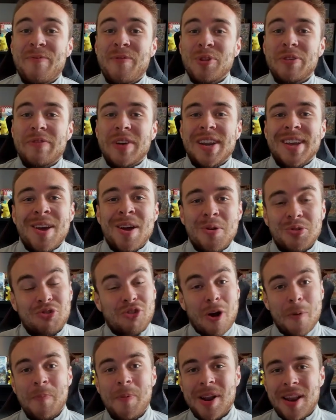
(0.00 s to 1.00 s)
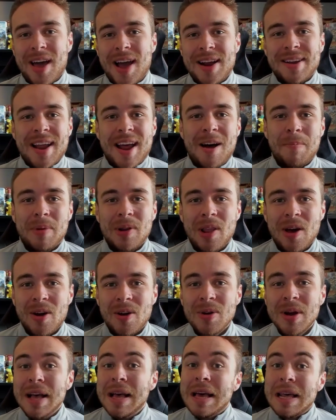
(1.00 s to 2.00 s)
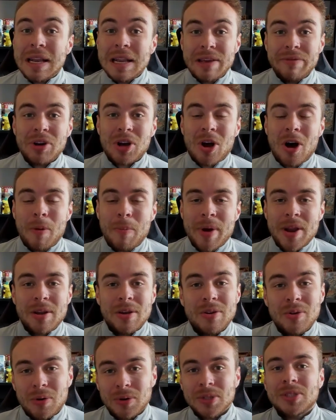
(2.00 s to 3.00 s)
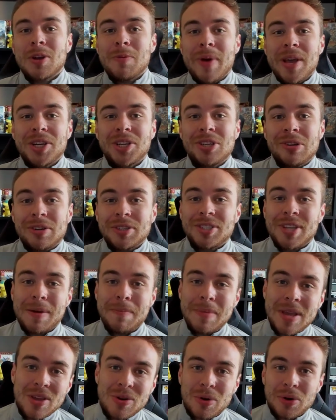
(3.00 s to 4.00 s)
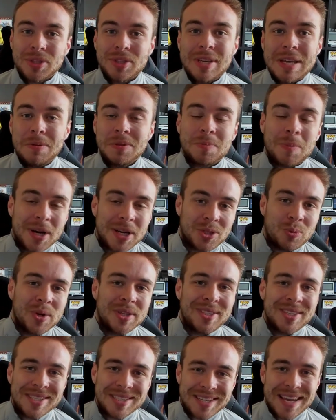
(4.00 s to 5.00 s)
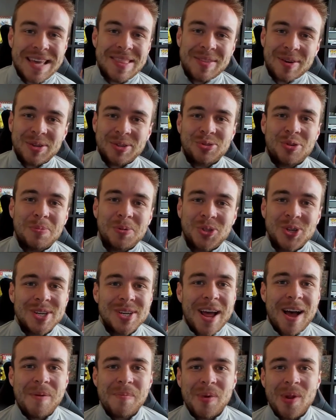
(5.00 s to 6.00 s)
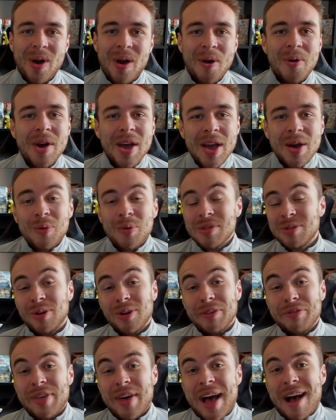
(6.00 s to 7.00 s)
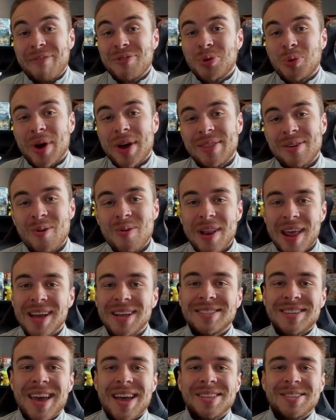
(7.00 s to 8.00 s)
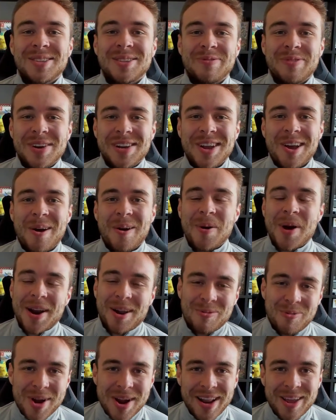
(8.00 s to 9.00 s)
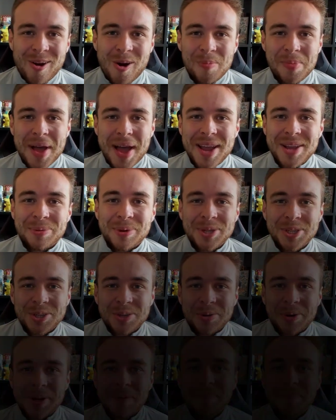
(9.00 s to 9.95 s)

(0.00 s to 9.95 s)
the video, drop a like down below, leave a comment, and also make sure to send me your teams, my Twitters, in the description down below. With all of that out of the way though, let's get into the video, and I really hope that you enjoy.